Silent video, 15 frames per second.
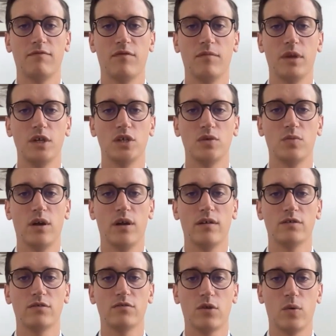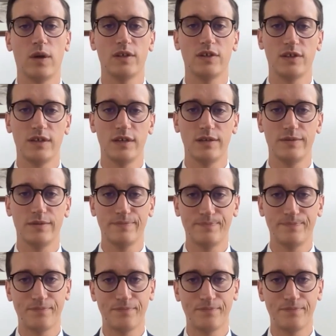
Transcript: information where it's requested.